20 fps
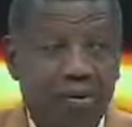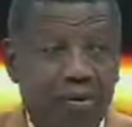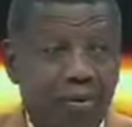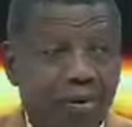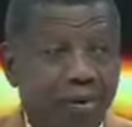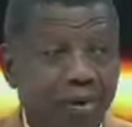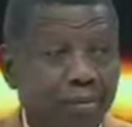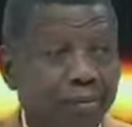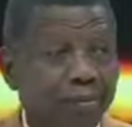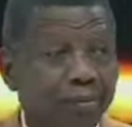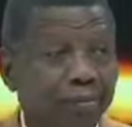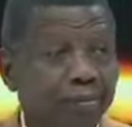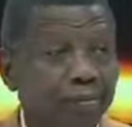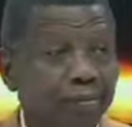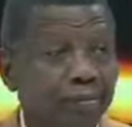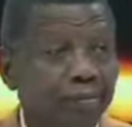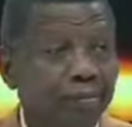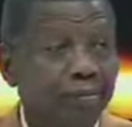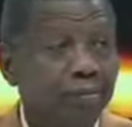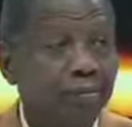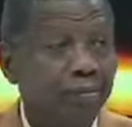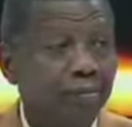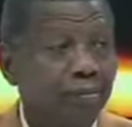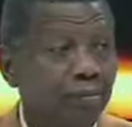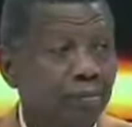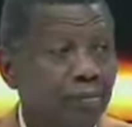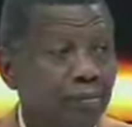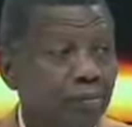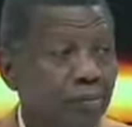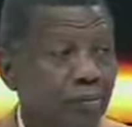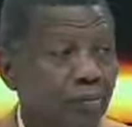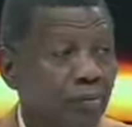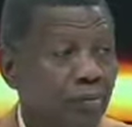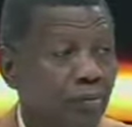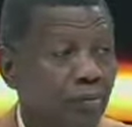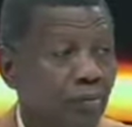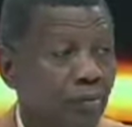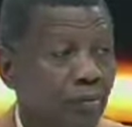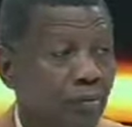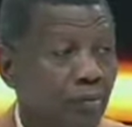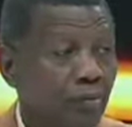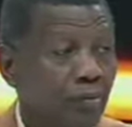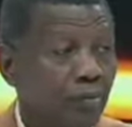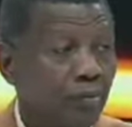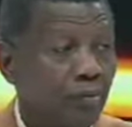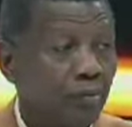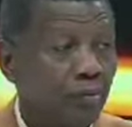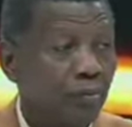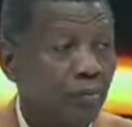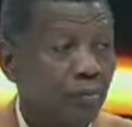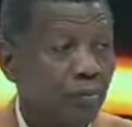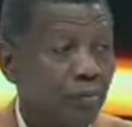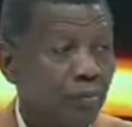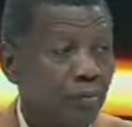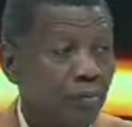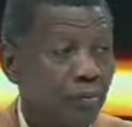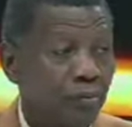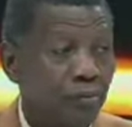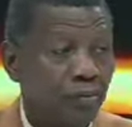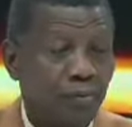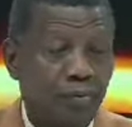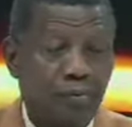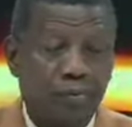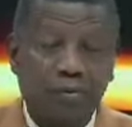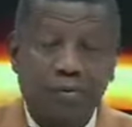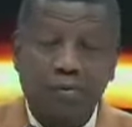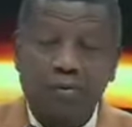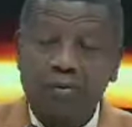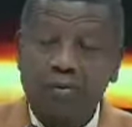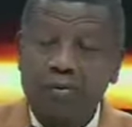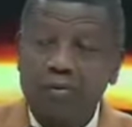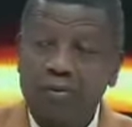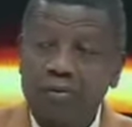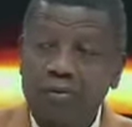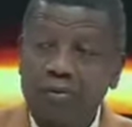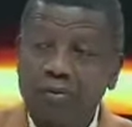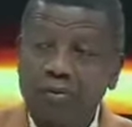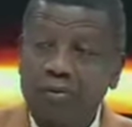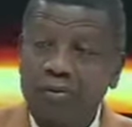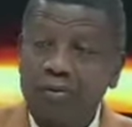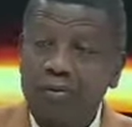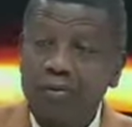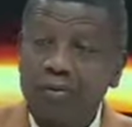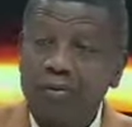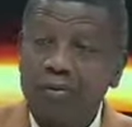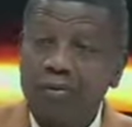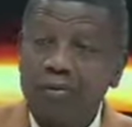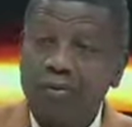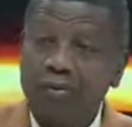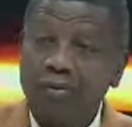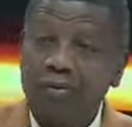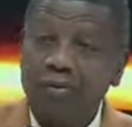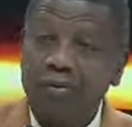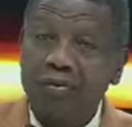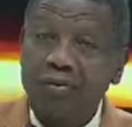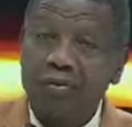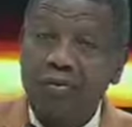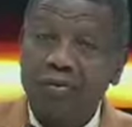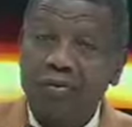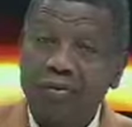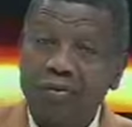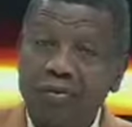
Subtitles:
Nobody speaks.